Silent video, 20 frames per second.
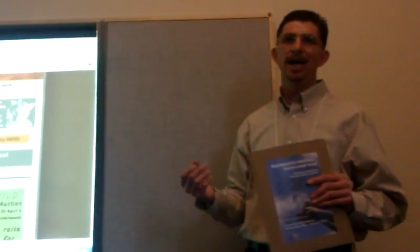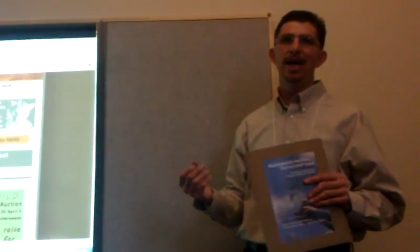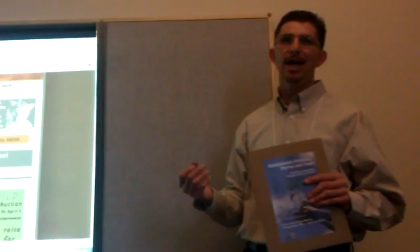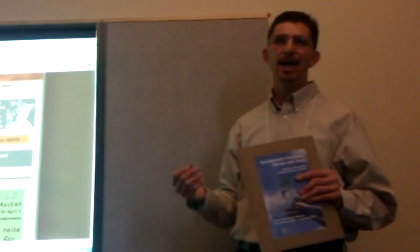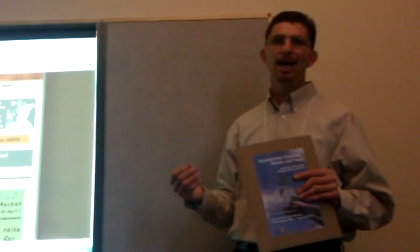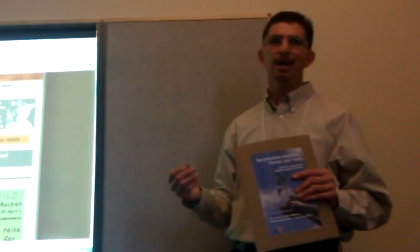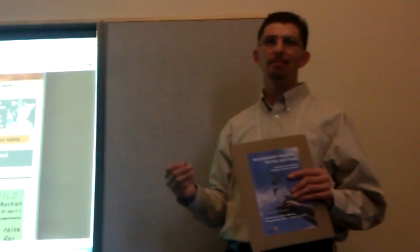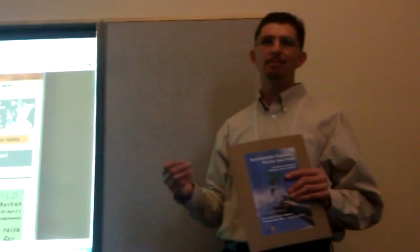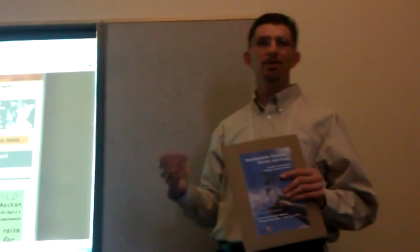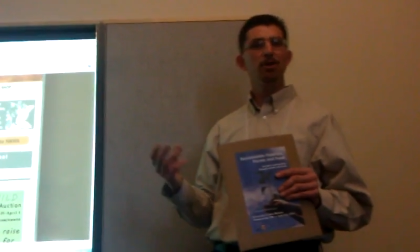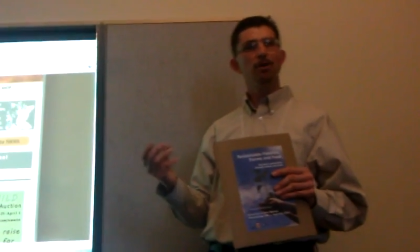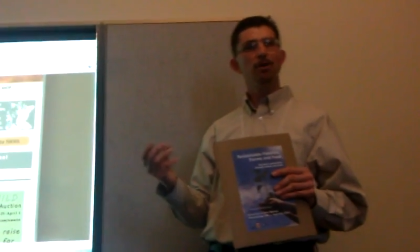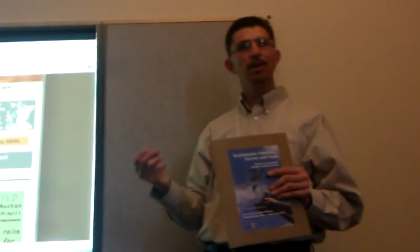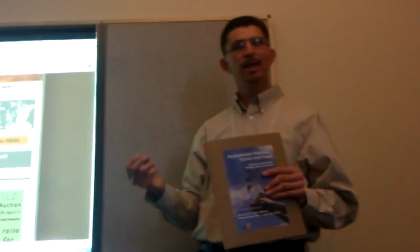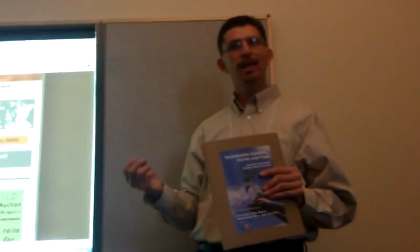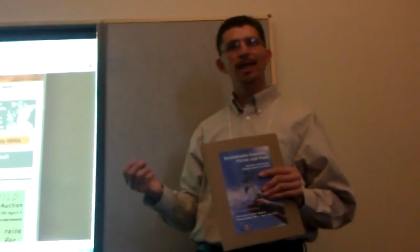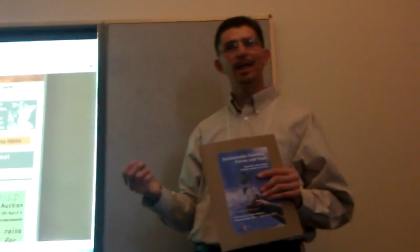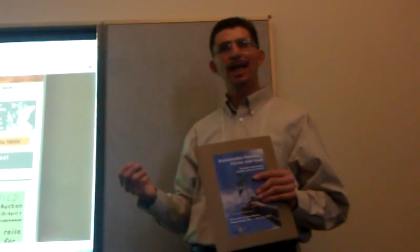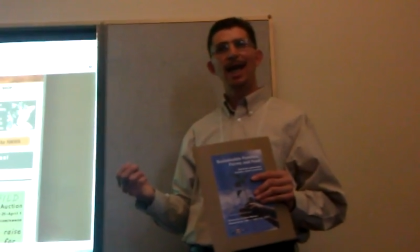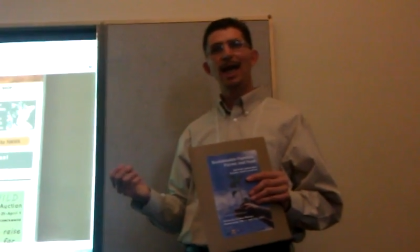Um, the oil
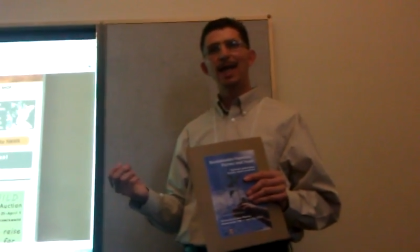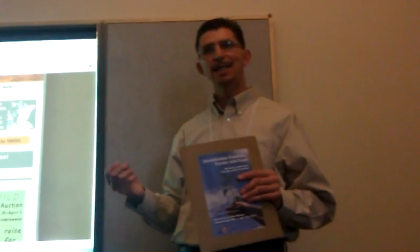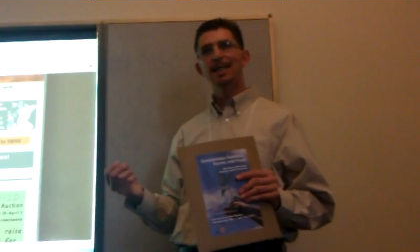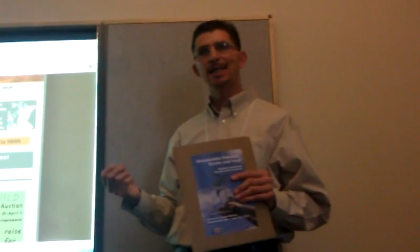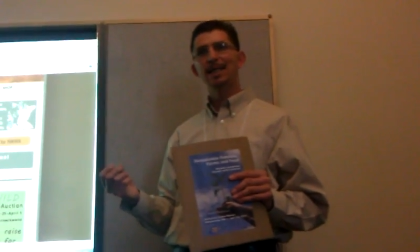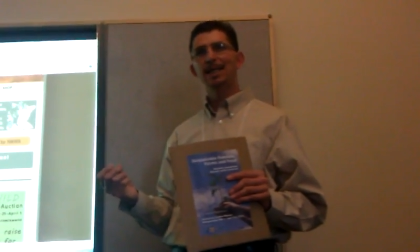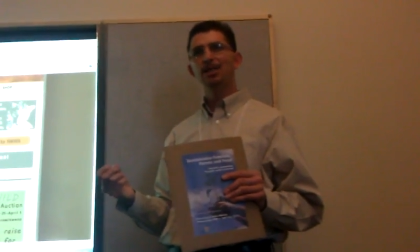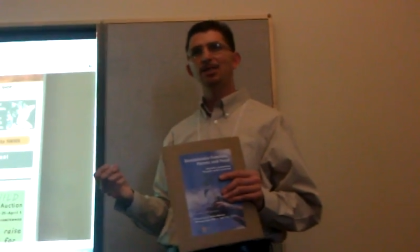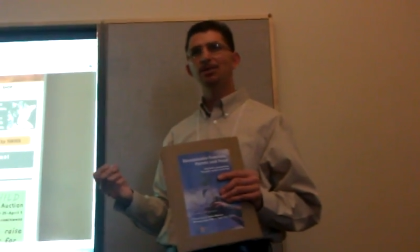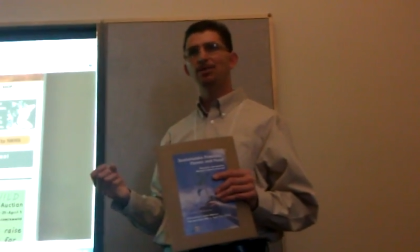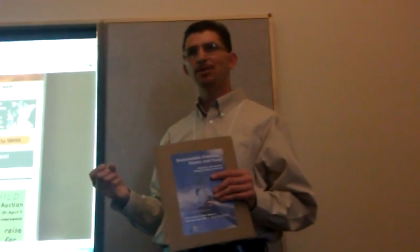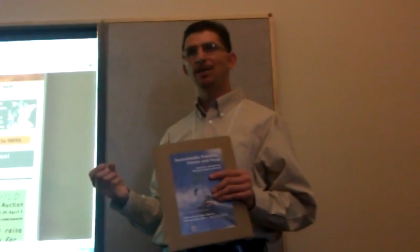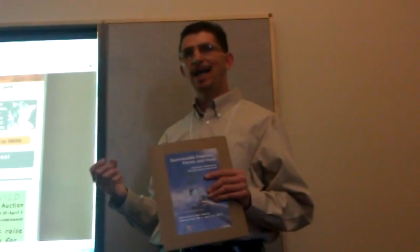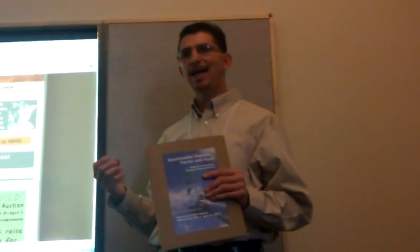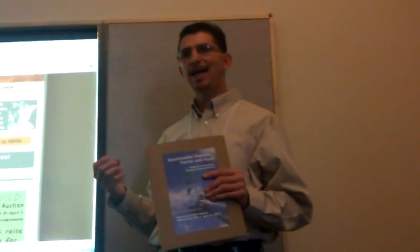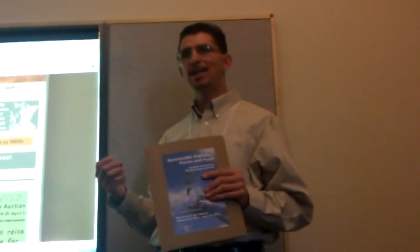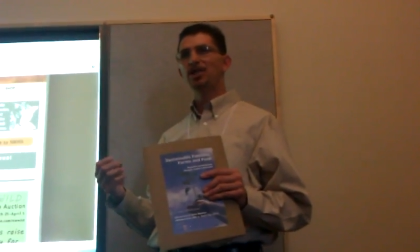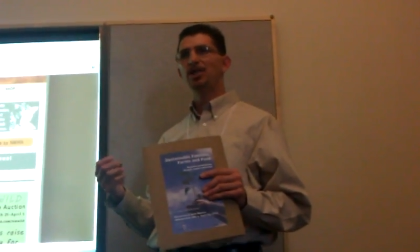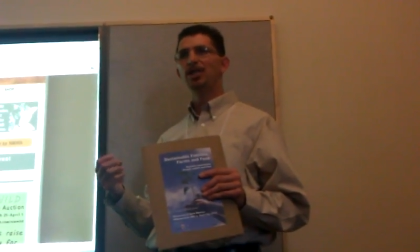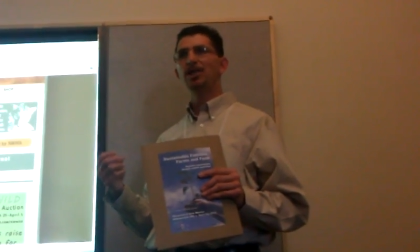and gas industry
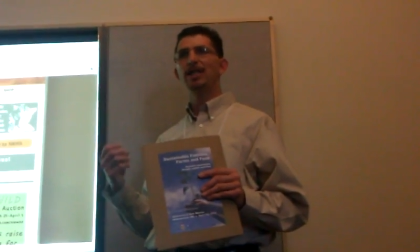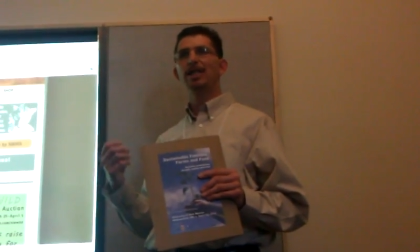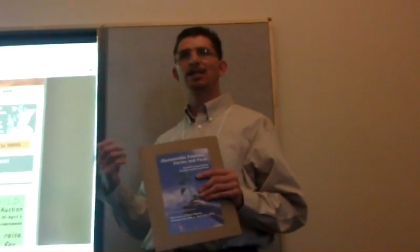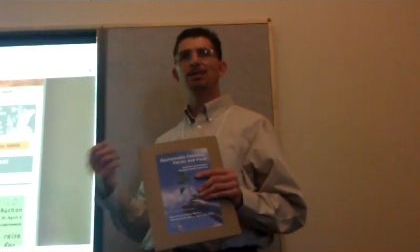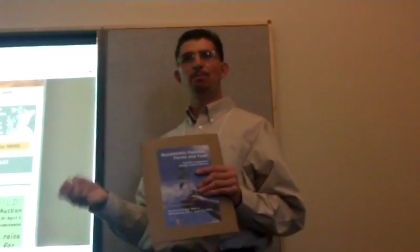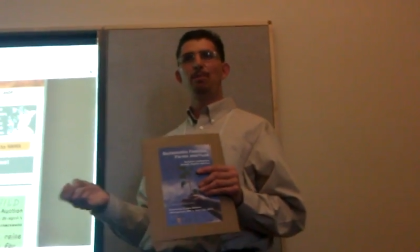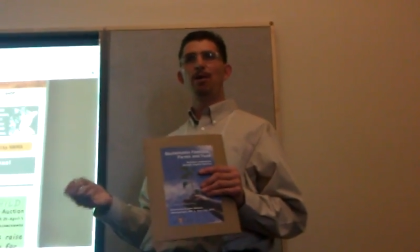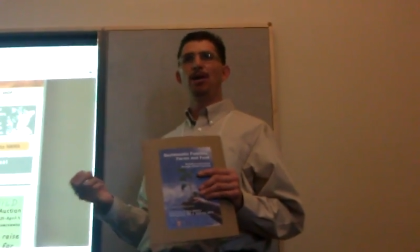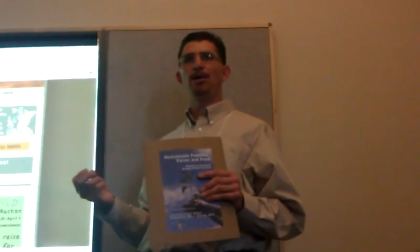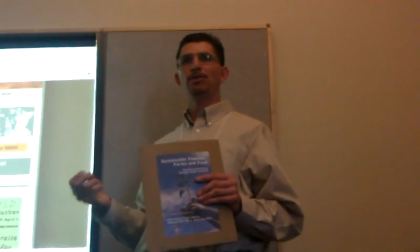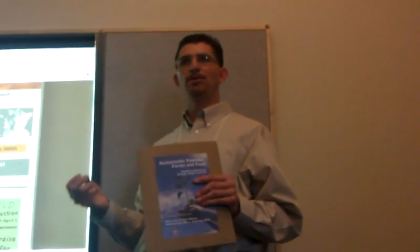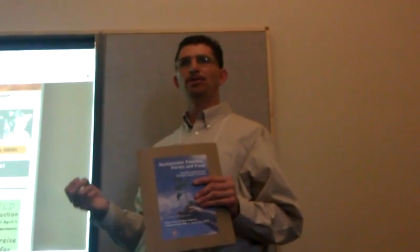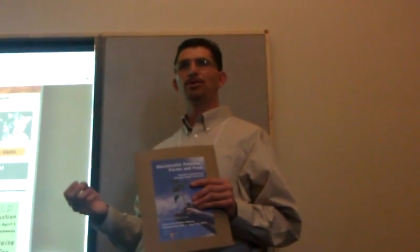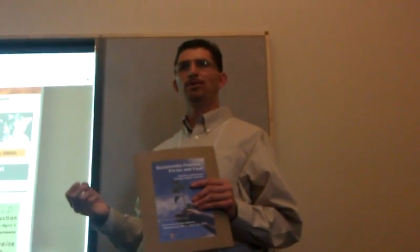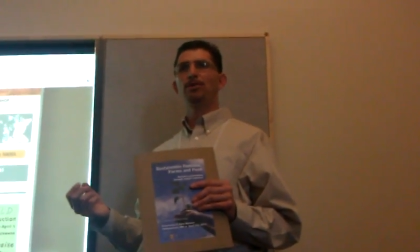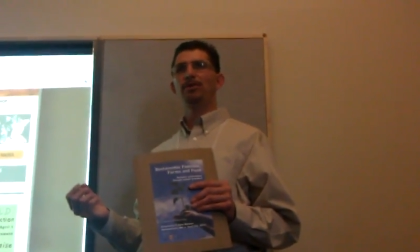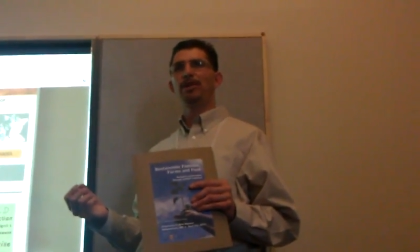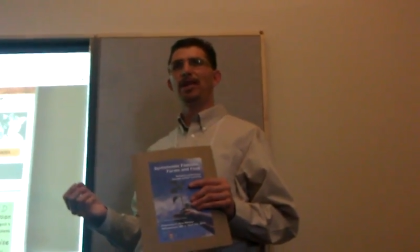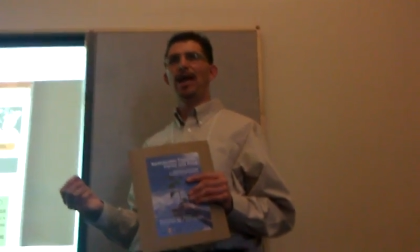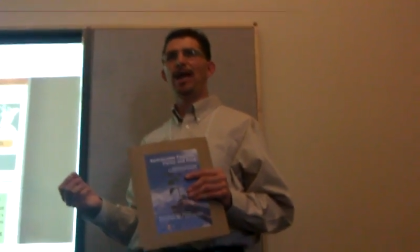actually
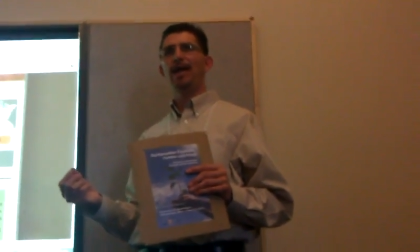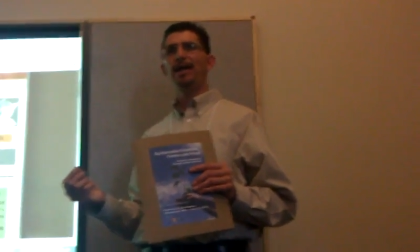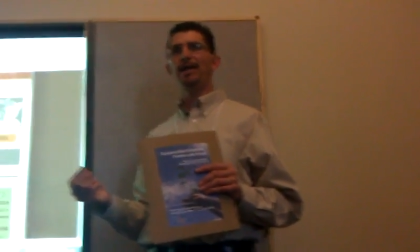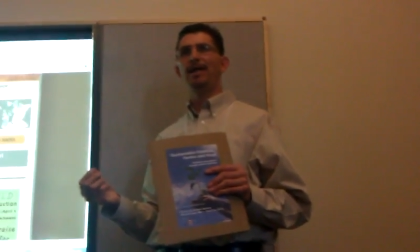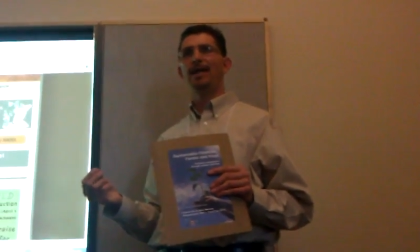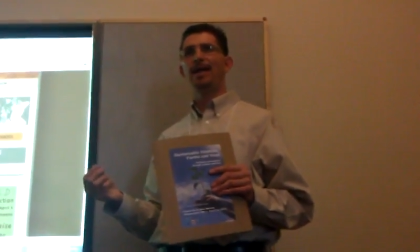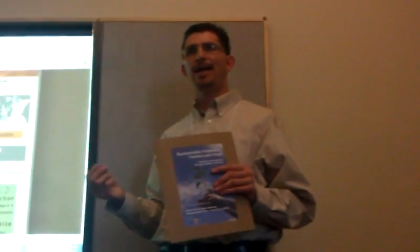sponsored that